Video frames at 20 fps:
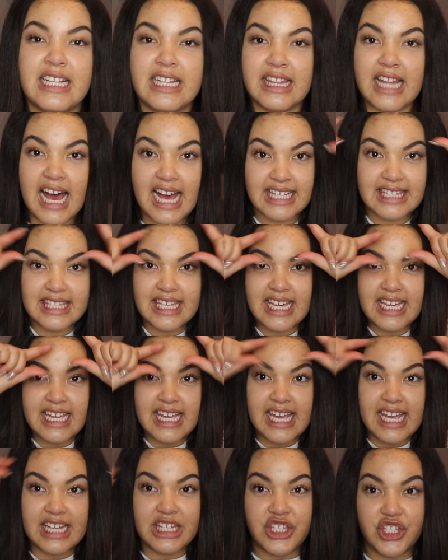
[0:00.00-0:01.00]

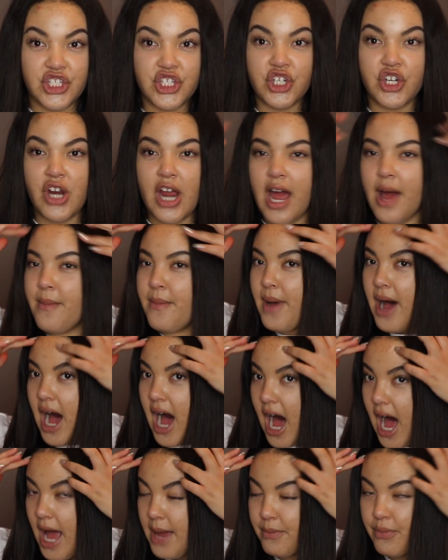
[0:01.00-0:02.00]
classic Instagram
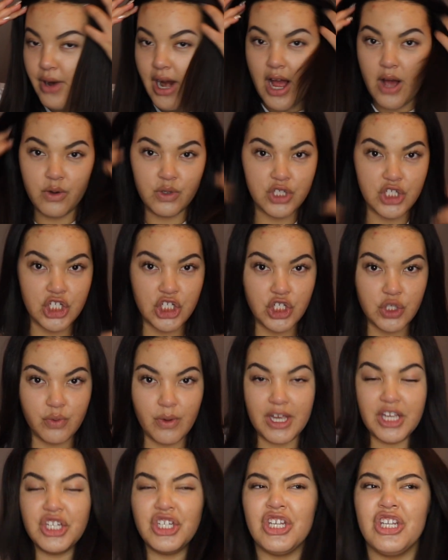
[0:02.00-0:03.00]
eyebrow
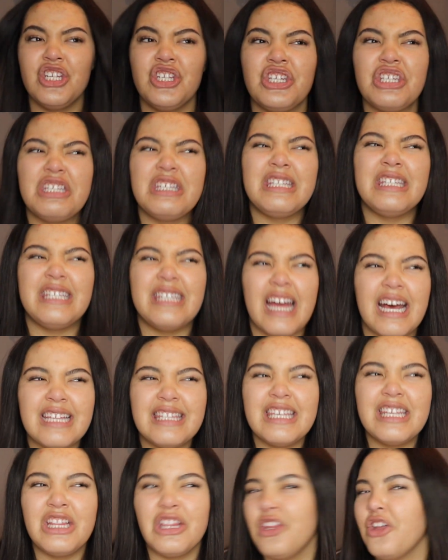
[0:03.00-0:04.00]
situation just
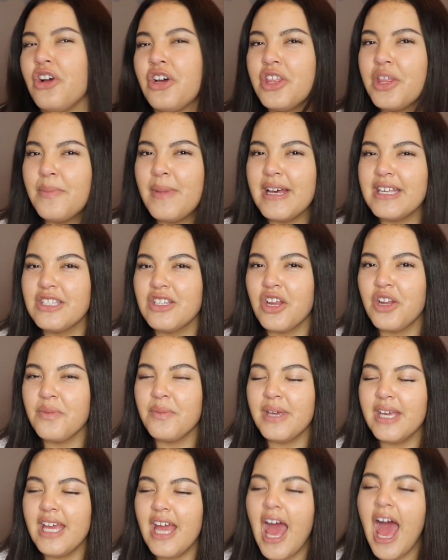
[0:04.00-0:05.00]
doesn't look the best
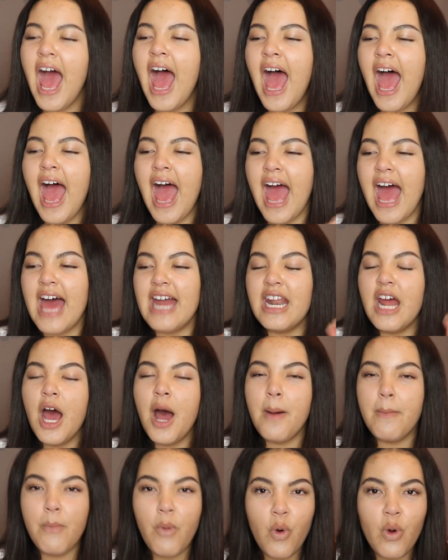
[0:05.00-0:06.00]
on me, and
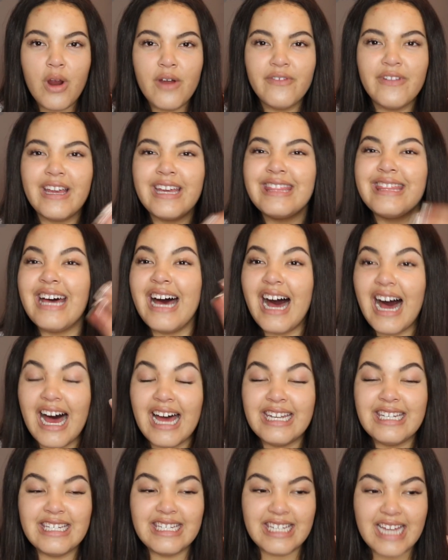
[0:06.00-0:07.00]
more of like the
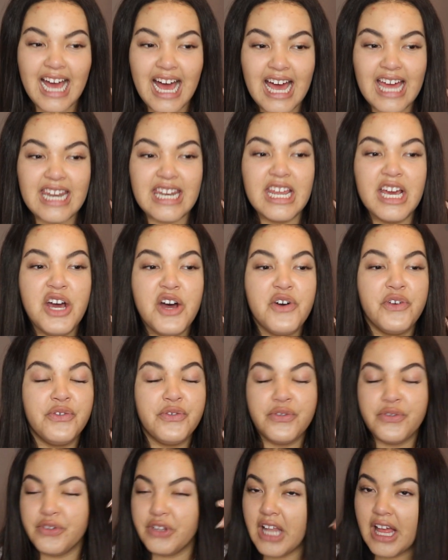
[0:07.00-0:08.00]
undone,
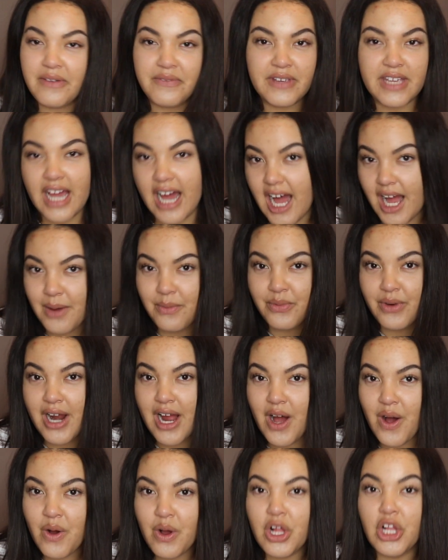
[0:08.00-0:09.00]
fluffy
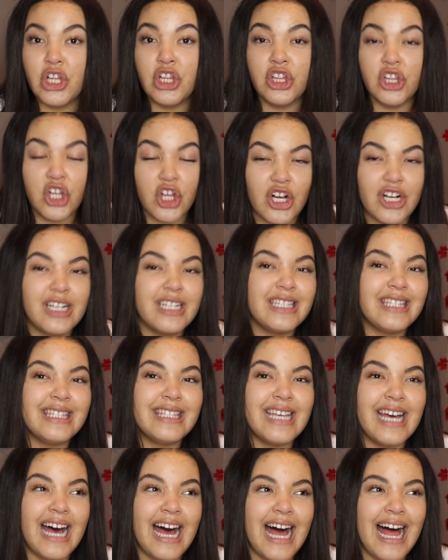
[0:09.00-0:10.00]
eyebrow
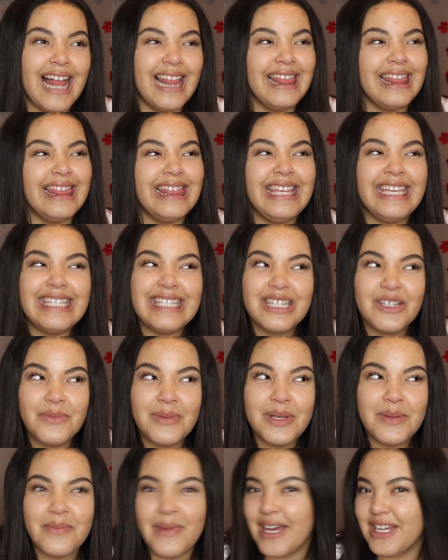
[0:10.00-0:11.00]
looks a little
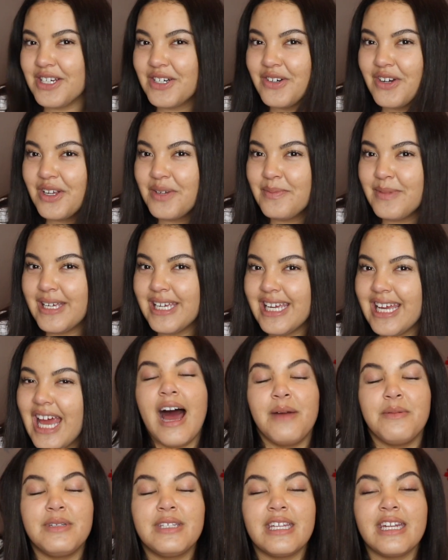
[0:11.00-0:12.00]
bit better on me.
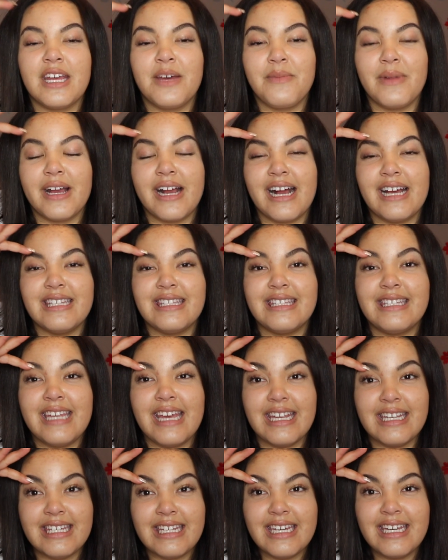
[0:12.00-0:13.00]
I'm just gonna get my guys
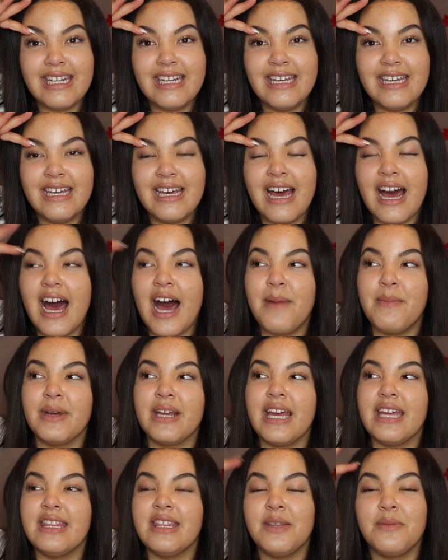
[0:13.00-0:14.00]
tinted, I'm
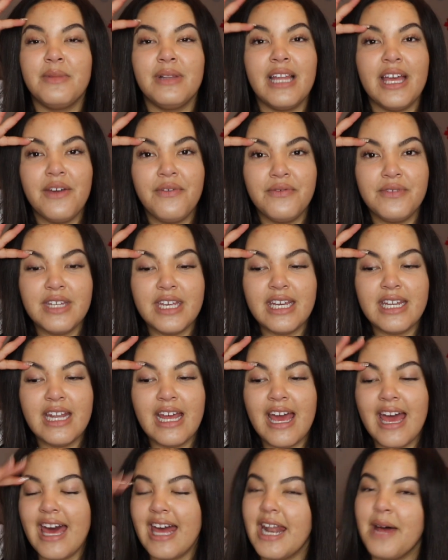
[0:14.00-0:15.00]
gonna get them lifted,
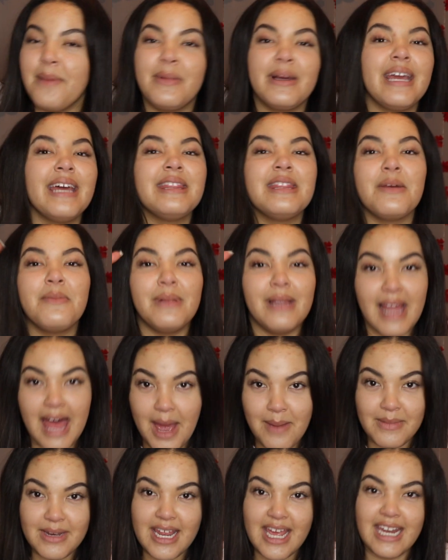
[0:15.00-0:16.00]
and I'm gonna get them
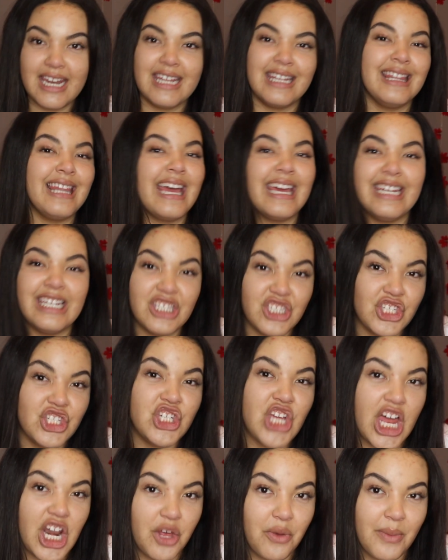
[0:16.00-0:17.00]
laminated, ladies
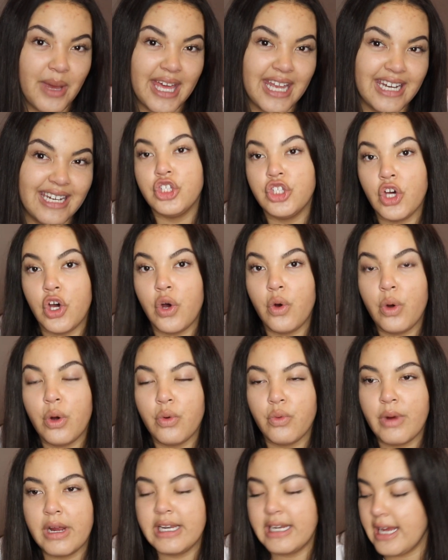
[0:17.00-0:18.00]
and gentlemen.
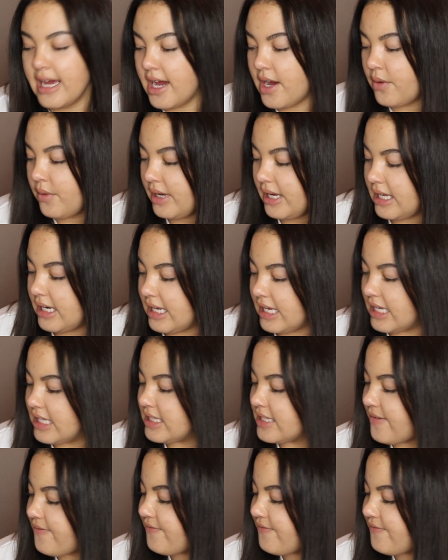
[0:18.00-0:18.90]
So right now it is